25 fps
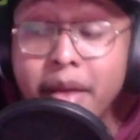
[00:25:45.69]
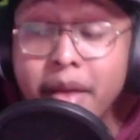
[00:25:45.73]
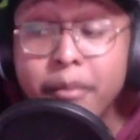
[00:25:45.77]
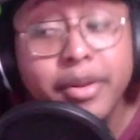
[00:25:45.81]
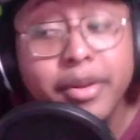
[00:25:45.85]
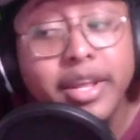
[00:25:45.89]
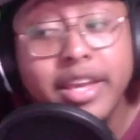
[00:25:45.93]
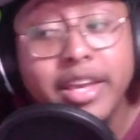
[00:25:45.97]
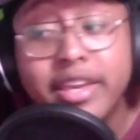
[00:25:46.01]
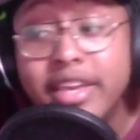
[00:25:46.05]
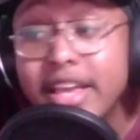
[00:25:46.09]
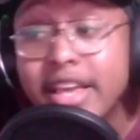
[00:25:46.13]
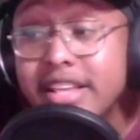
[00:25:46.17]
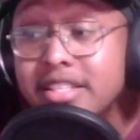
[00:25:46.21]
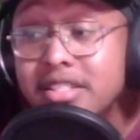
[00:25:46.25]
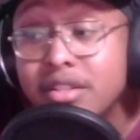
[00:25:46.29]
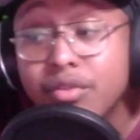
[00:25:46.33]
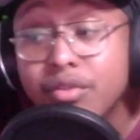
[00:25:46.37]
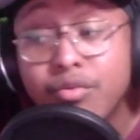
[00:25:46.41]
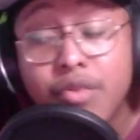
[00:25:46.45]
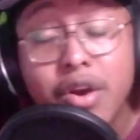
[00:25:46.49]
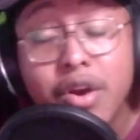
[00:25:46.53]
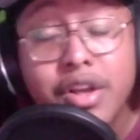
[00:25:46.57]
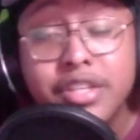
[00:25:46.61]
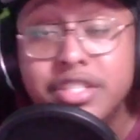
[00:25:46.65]
But against
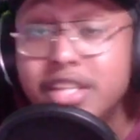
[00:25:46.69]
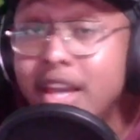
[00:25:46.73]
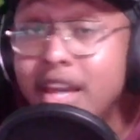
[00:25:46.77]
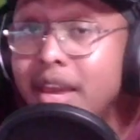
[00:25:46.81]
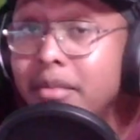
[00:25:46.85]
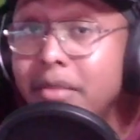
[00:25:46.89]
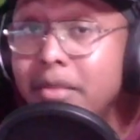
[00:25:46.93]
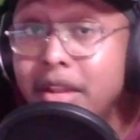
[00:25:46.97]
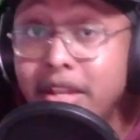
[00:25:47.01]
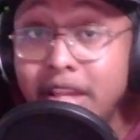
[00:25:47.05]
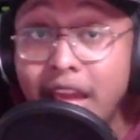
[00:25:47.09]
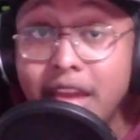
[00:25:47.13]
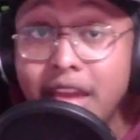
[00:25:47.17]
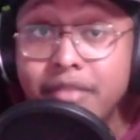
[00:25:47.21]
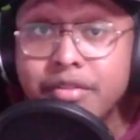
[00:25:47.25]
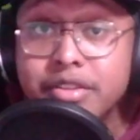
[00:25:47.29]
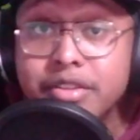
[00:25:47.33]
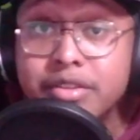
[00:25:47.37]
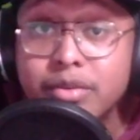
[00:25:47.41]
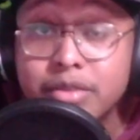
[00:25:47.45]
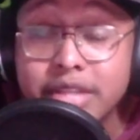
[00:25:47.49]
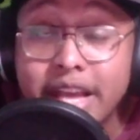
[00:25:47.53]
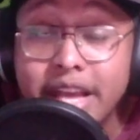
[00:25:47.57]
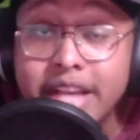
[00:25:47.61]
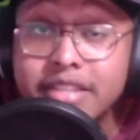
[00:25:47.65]
the run, Jamin
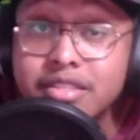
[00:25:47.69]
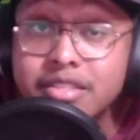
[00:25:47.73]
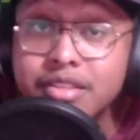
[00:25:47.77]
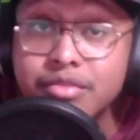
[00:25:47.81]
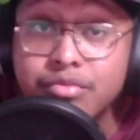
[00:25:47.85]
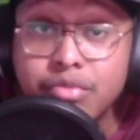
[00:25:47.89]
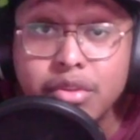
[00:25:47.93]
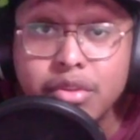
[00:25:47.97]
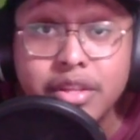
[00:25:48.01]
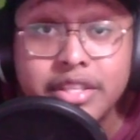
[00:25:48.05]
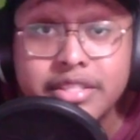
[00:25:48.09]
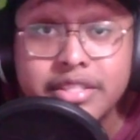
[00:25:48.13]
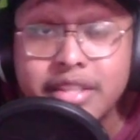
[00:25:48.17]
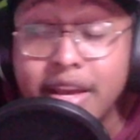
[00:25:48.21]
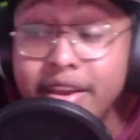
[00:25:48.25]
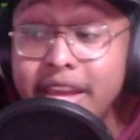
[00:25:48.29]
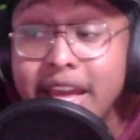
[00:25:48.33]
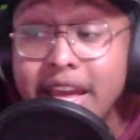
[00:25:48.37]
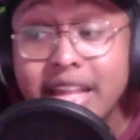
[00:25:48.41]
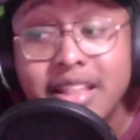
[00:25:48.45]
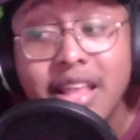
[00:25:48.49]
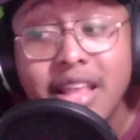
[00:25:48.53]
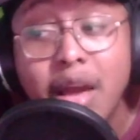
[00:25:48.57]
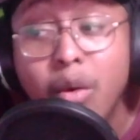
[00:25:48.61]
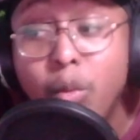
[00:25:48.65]
Davis was actually really stout. He
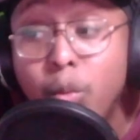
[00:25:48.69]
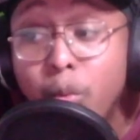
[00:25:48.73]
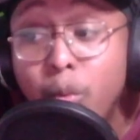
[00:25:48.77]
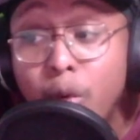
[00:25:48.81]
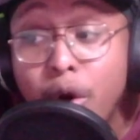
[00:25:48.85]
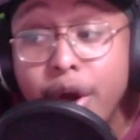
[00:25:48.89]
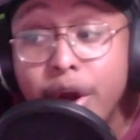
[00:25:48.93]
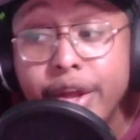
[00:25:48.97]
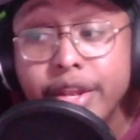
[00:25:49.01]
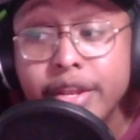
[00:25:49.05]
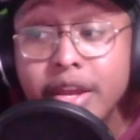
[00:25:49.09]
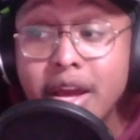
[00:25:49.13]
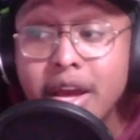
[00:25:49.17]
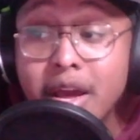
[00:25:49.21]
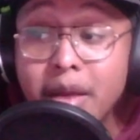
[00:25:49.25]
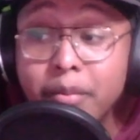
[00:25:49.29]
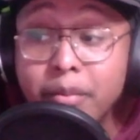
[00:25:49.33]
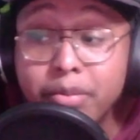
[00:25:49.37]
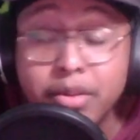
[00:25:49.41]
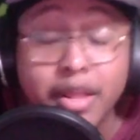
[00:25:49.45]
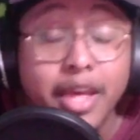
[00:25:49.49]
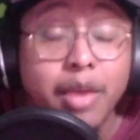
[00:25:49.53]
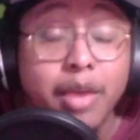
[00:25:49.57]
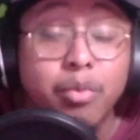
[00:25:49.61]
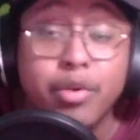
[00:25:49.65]
had that one
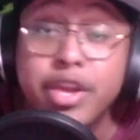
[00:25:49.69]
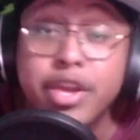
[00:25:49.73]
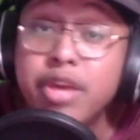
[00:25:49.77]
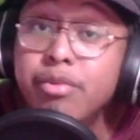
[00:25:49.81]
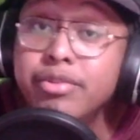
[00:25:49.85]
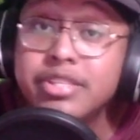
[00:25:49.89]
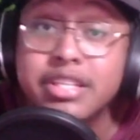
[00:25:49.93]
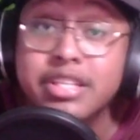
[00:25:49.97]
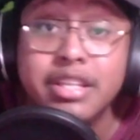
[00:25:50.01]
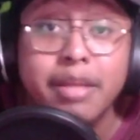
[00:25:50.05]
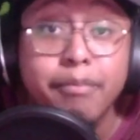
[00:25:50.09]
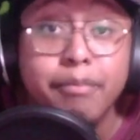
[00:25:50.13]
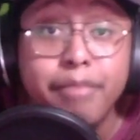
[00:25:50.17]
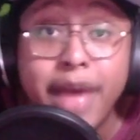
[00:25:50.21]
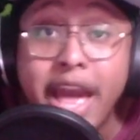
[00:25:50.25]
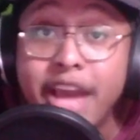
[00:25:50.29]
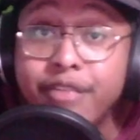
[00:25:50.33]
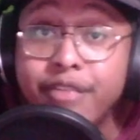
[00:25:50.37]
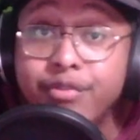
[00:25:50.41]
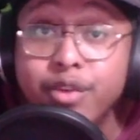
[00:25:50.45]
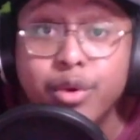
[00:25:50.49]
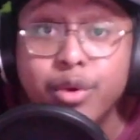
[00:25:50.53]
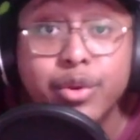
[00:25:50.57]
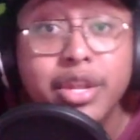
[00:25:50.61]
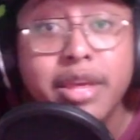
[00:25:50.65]
play where he was in the
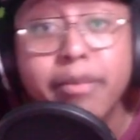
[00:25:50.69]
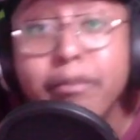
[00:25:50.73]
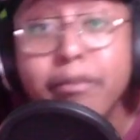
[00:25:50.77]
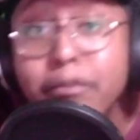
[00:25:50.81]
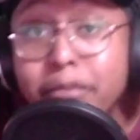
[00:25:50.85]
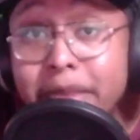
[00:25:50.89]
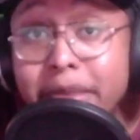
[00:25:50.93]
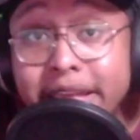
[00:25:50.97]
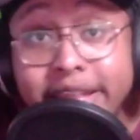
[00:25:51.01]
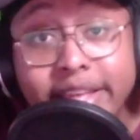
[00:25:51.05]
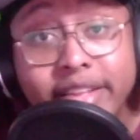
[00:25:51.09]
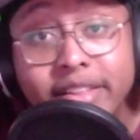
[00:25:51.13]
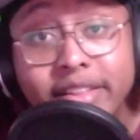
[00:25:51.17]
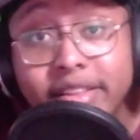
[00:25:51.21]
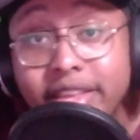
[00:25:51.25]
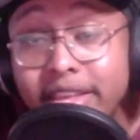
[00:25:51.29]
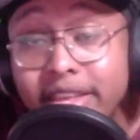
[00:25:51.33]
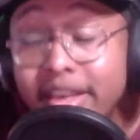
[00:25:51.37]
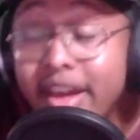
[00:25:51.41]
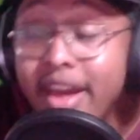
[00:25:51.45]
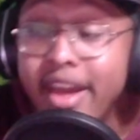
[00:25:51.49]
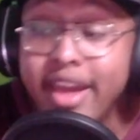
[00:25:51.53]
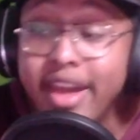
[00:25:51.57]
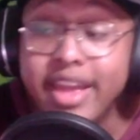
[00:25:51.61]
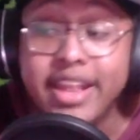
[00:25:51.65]
backfield immediately
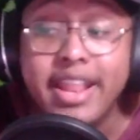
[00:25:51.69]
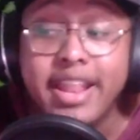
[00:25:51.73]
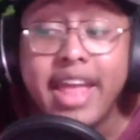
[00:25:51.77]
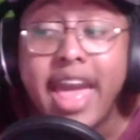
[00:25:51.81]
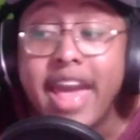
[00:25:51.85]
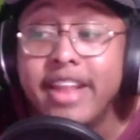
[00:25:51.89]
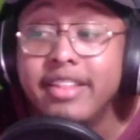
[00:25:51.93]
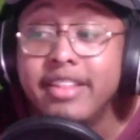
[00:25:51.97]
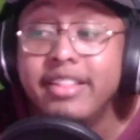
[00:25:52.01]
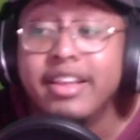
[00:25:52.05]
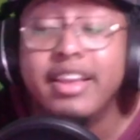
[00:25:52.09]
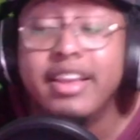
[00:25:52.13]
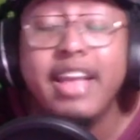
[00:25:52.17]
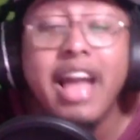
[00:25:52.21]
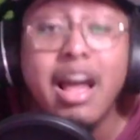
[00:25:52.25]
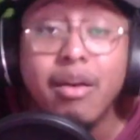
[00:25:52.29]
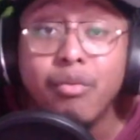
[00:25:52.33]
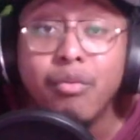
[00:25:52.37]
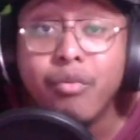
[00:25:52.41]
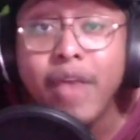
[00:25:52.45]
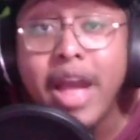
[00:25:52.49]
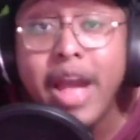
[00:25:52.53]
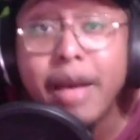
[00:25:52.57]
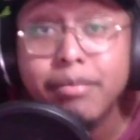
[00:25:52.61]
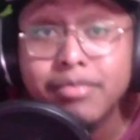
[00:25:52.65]
and had the guy
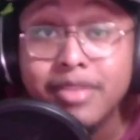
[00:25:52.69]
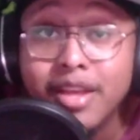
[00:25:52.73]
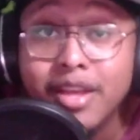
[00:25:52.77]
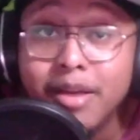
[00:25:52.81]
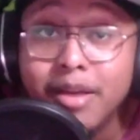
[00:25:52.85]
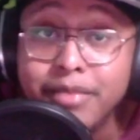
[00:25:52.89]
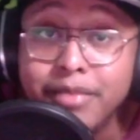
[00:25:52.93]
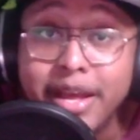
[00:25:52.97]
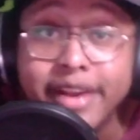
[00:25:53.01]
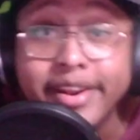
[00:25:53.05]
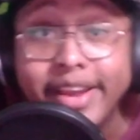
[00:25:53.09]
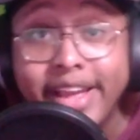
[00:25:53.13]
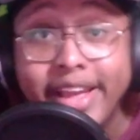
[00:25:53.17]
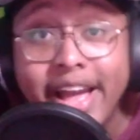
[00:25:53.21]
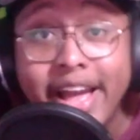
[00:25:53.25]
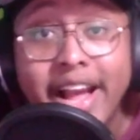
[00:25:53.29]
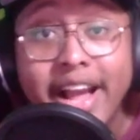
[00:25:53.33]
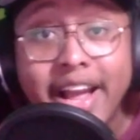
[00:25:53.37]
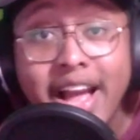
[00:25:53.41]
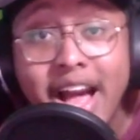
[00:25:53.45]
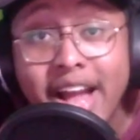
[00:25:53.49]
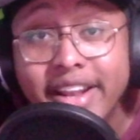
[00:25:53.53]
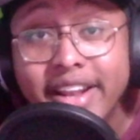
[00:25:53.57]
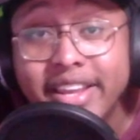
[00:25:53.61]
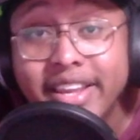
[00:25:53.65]
wrapped up. Now the guy
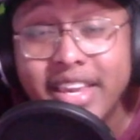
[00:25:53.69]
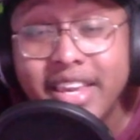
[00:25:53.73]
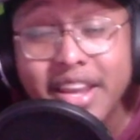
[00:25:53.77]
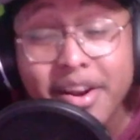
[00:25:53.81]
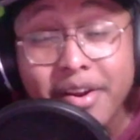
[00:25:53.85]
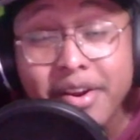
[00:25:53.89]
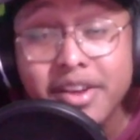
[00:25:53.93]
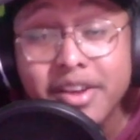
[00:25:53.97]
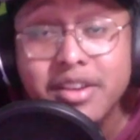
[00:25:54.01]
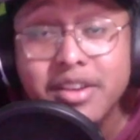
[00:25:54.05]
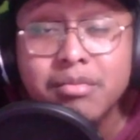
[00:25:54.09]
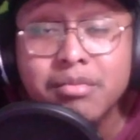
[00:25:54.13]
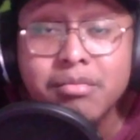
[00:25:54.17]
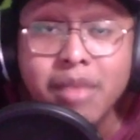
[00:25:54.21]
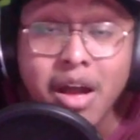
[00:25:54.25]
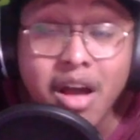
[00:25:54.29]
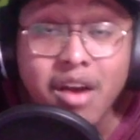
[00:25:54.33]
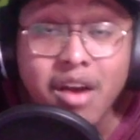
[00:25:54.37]
kind of carried him